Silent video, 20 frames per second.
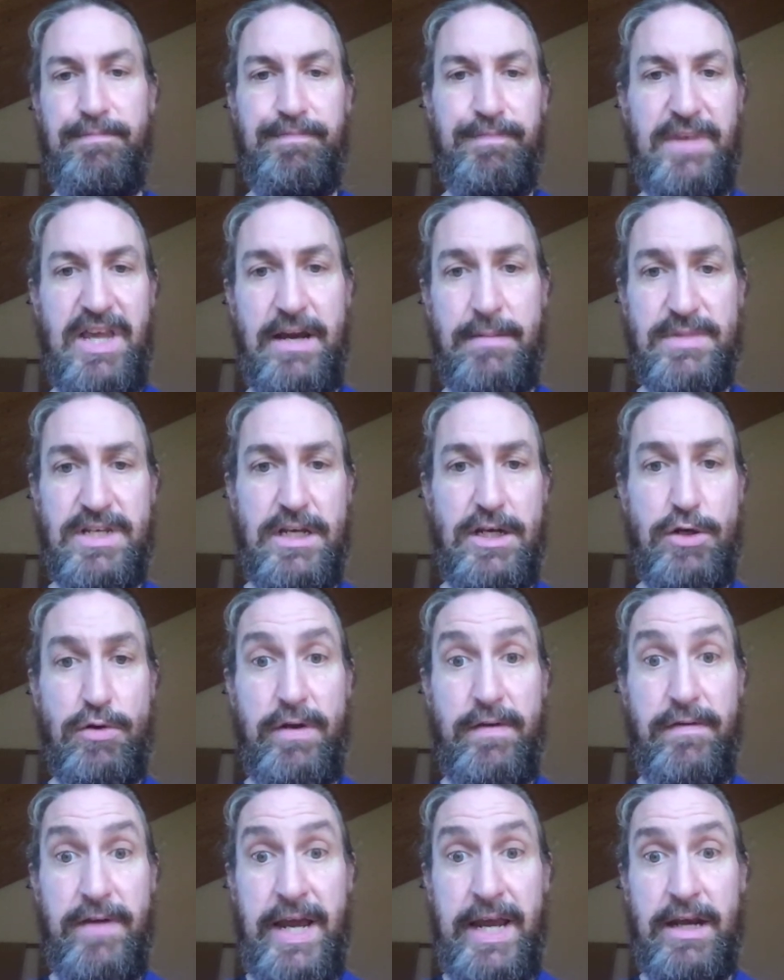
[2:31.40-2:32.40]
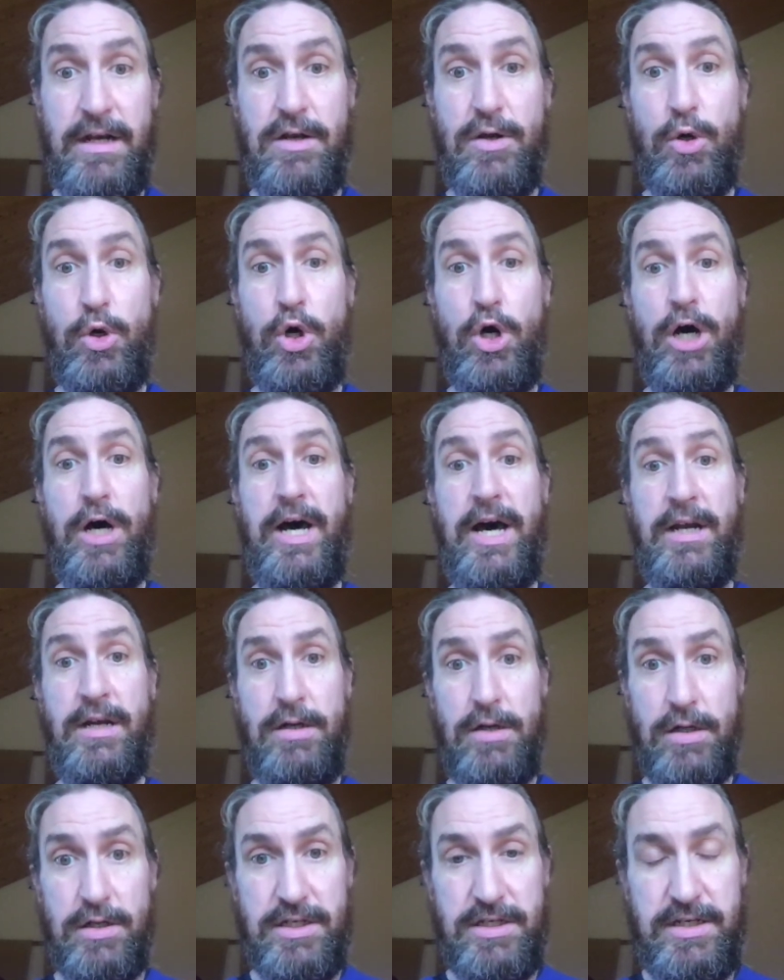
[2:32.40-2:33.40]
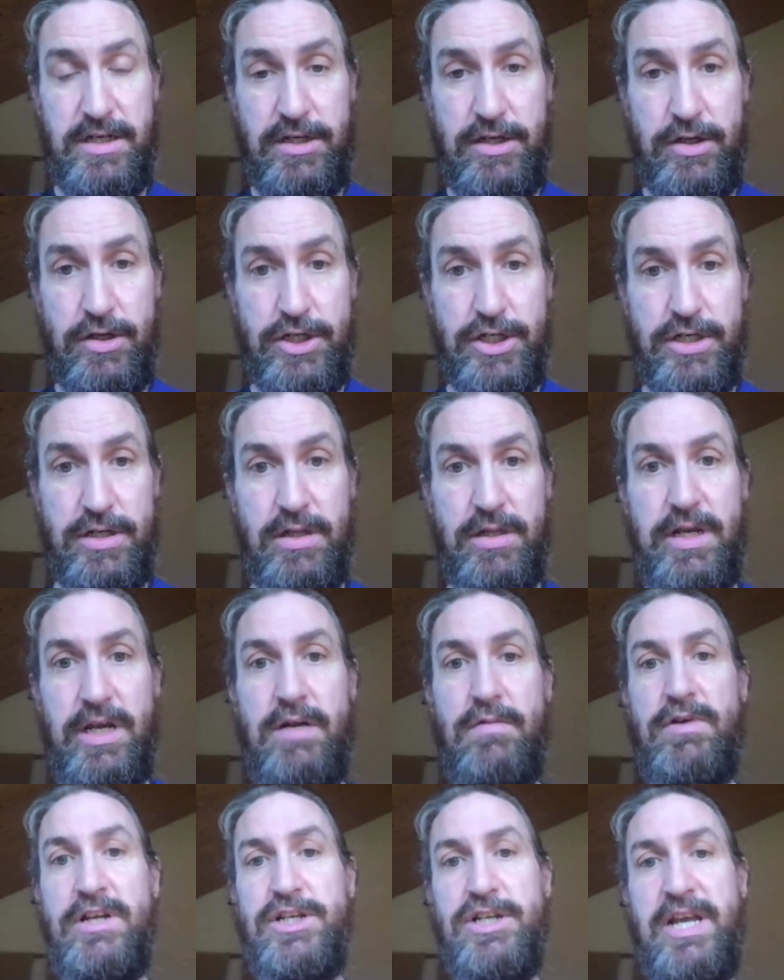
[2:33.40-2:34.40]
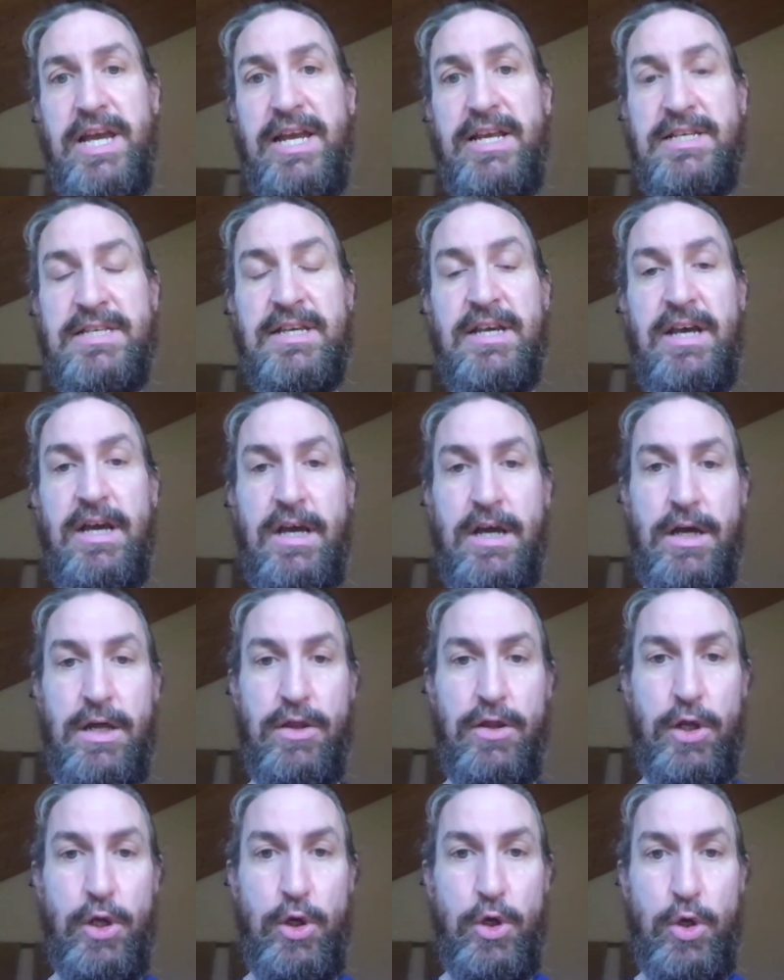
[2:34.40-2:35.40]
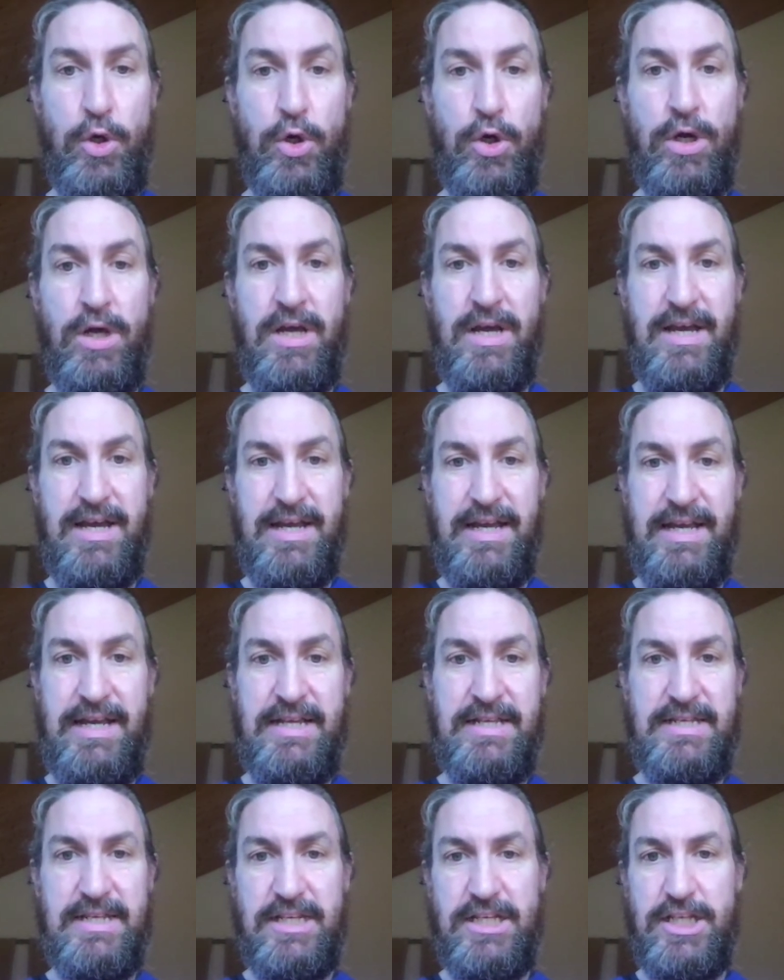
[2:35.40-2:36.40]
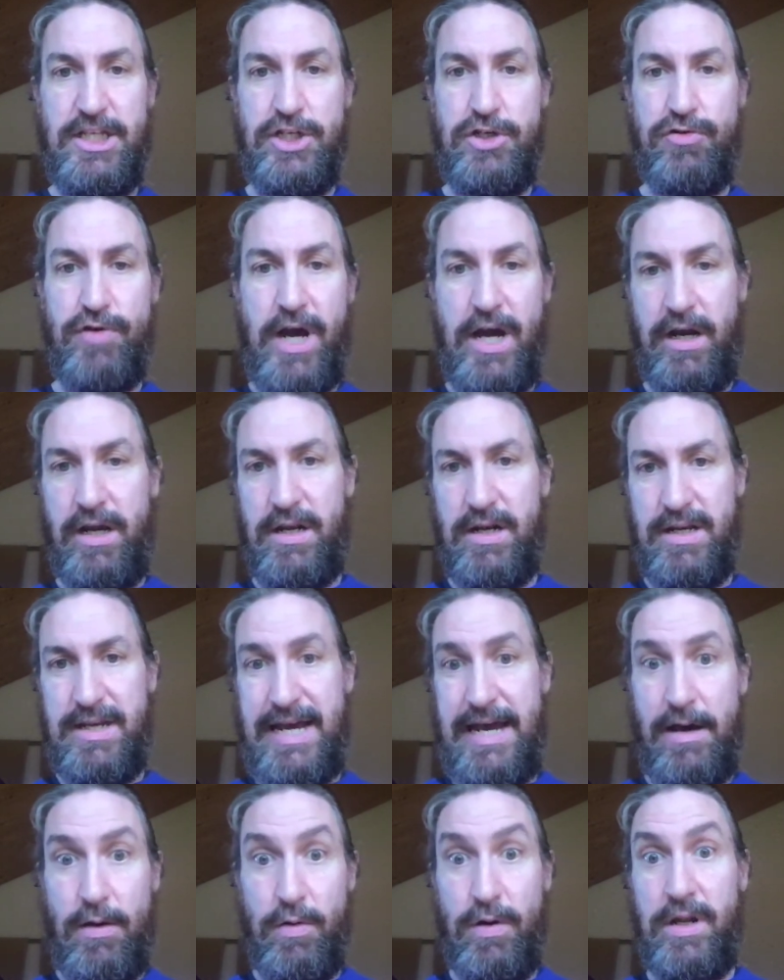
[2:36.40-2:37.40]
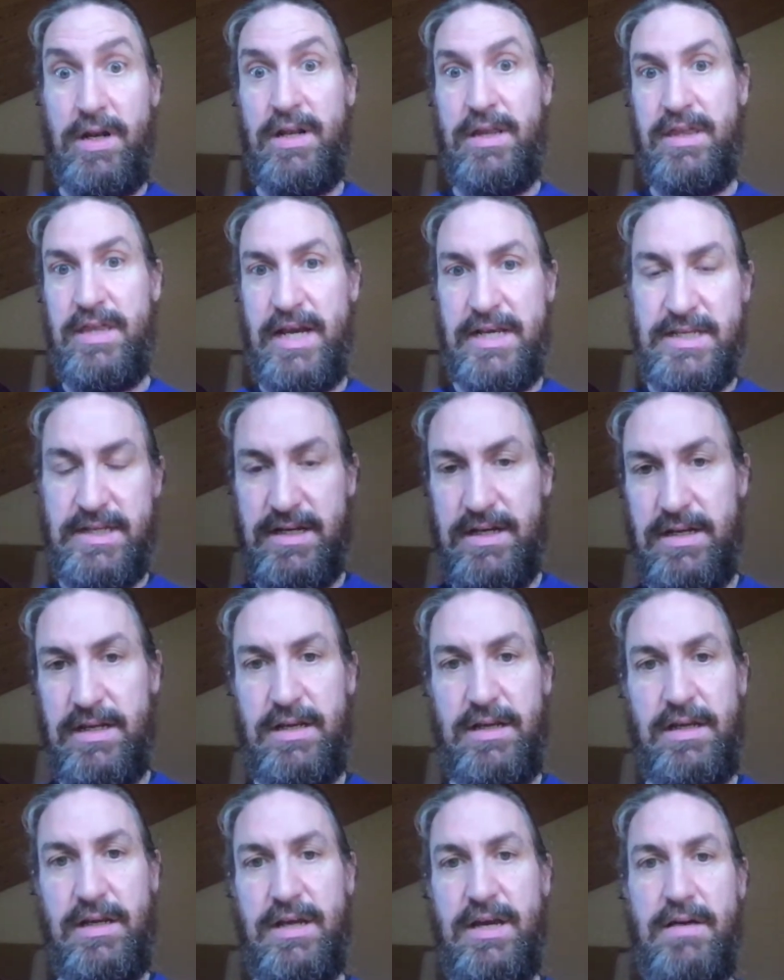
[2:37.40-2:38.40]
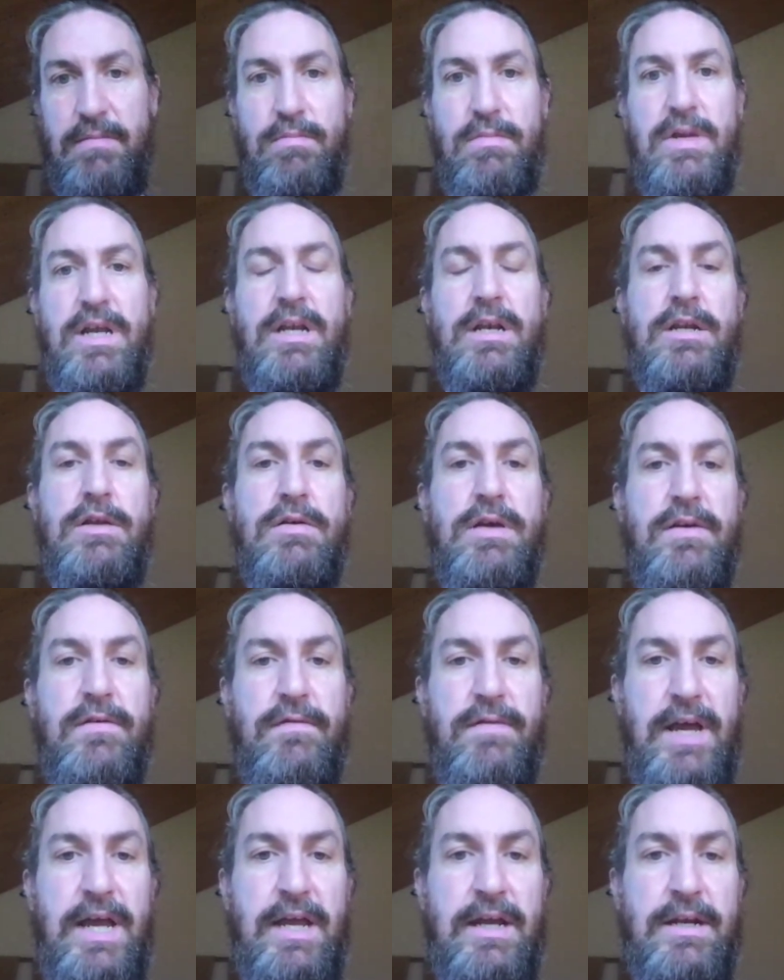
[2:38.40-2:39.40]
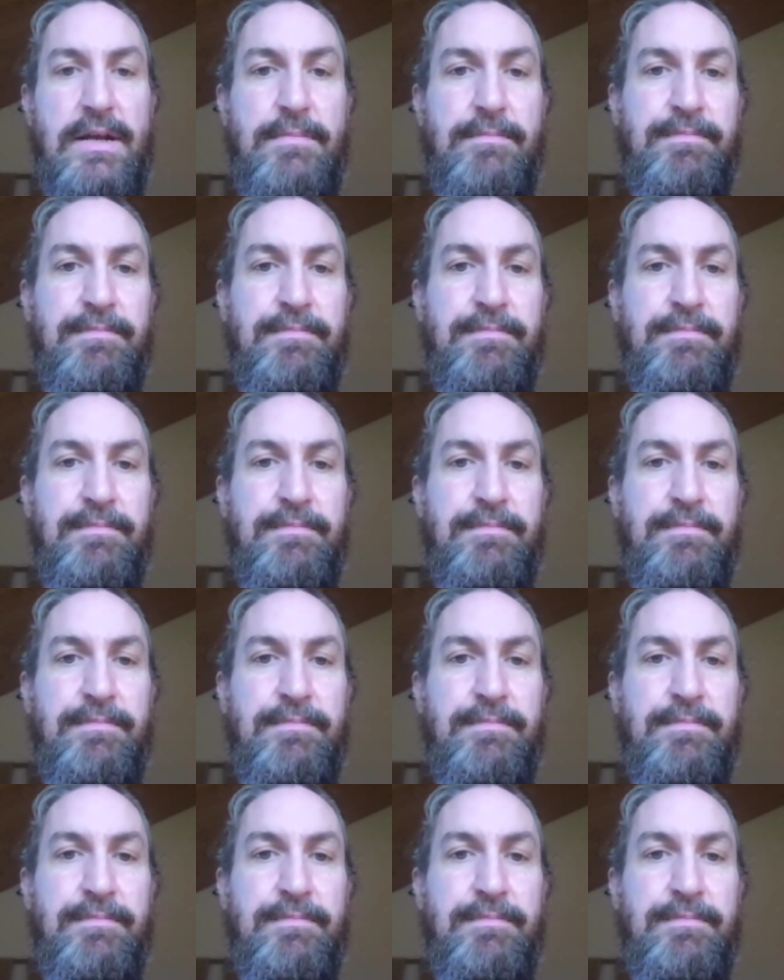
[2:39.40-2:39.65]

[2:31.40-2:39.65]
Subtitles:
comes into effect, or unconstitutional, in which case the law is struck down and doesn't come into effect.